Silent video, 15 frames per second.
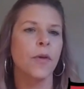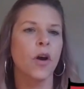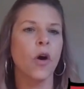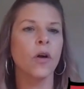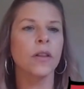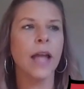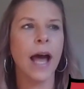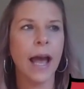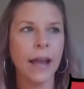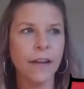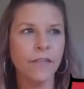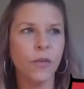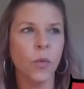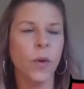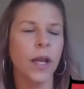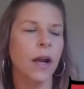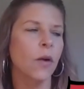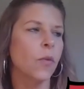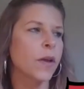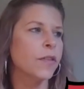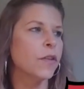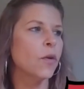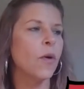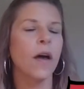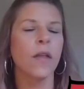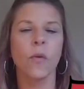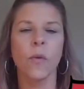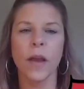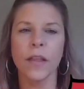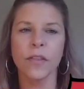Go live, we are with you all
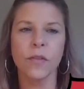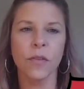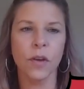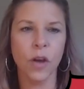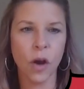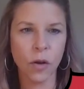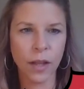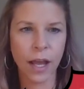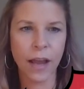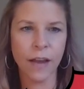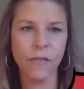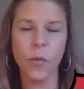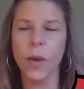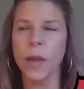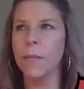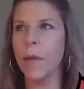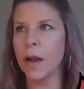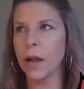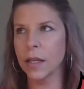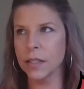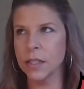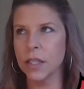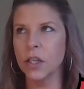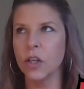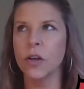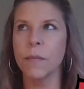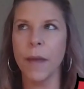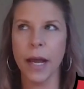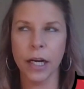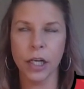the way through the go live. We continue
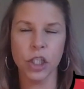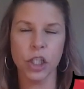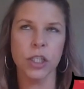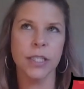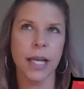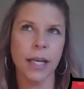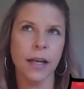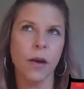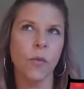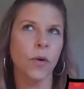to monitor data.